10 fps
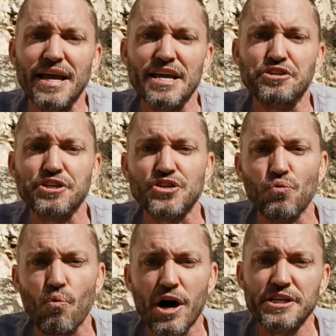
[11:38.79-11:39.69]
is just
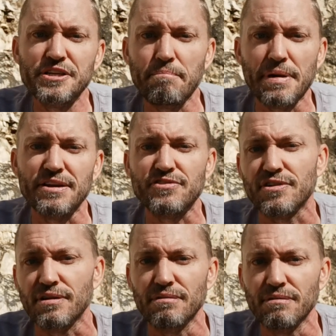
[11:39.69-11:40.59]
one
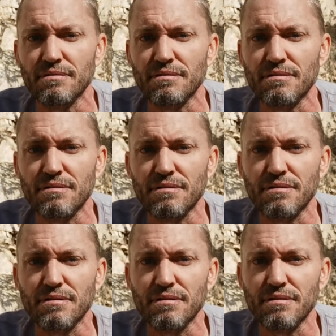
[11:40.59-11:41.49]
dimension
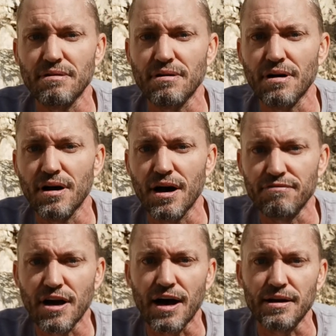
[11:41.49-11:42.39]

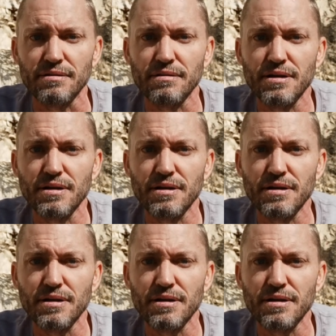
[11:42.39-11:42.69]
of God.